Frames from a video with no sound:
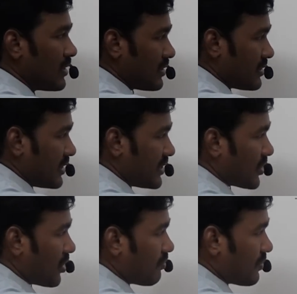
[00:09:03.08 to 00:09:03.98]
C
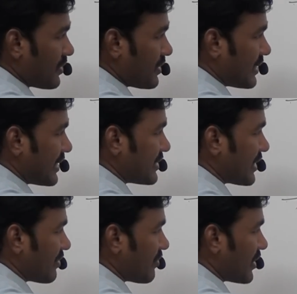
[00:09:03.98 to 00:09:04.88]
Sharp, that is
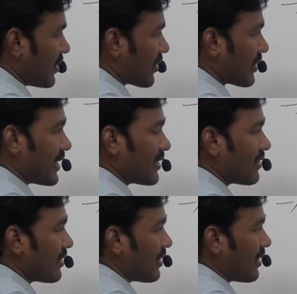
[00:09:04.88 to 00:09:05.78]
nothing but .NET,
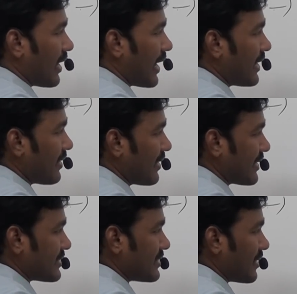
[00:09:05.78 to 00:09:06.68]
and
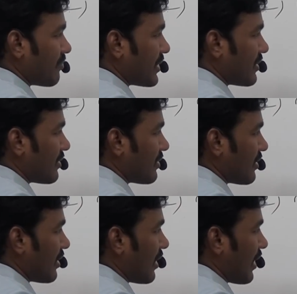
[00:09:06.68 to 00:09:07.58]
HTML.
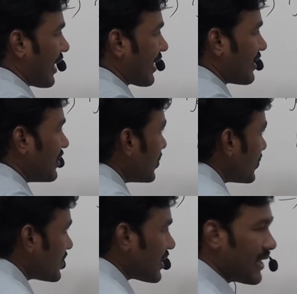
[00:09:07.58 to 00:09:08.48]
I can
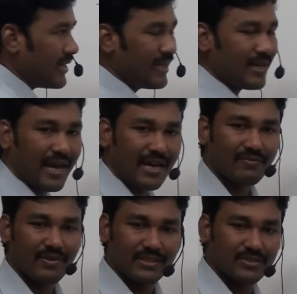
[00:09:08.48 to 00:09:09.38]
use any
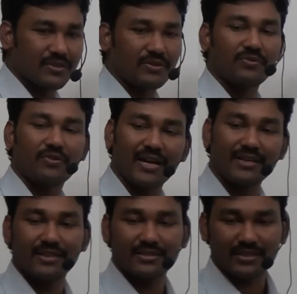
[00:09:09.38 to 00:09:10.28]
language to
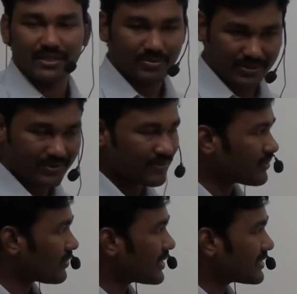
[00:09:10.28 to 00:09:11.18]
write the scripts.
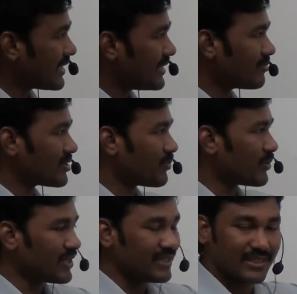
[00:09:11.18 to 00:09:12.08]
Okay, Selenium
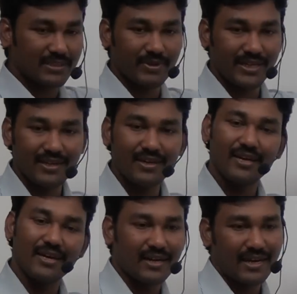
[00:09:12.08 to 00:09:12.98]
supporting these many
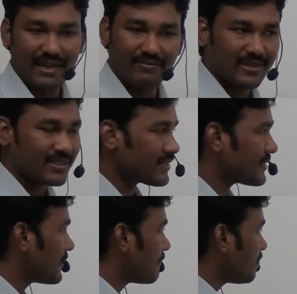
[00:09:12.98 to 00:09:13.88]
languages.